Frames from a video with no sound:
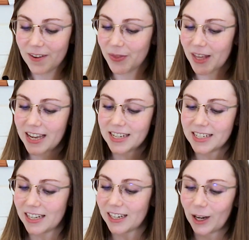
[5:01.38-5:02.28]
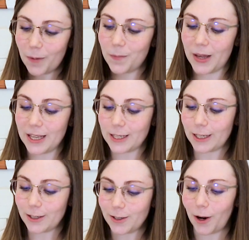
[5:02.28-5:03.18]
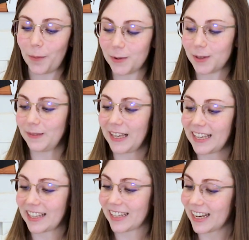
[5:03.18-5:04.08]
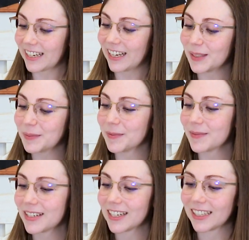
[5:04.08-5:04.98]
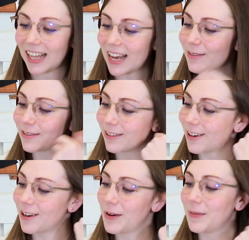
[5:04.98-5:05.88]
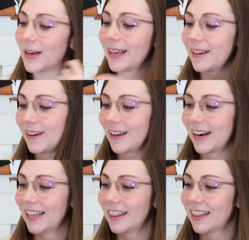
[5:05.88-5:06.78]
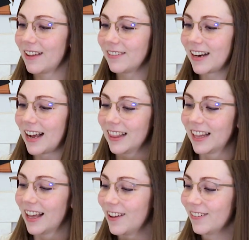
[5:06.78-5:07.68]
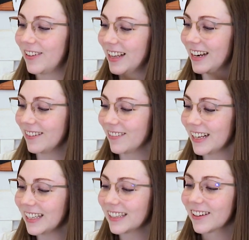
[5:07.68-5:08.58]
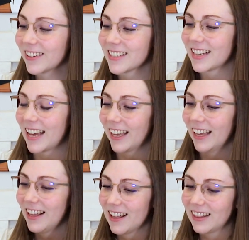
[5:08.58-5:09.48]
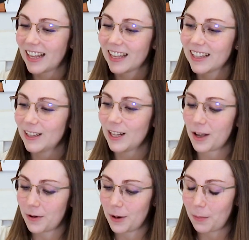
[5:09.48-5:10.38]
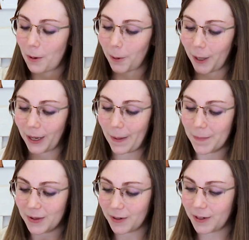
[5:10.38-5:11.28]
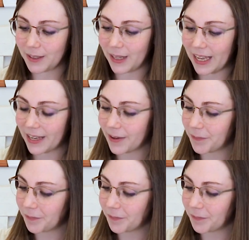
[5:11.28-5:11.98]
they did an amazing job with making that come to life. Oh my god, I love it, I love it. It really looks like liquid pouring up, you know, like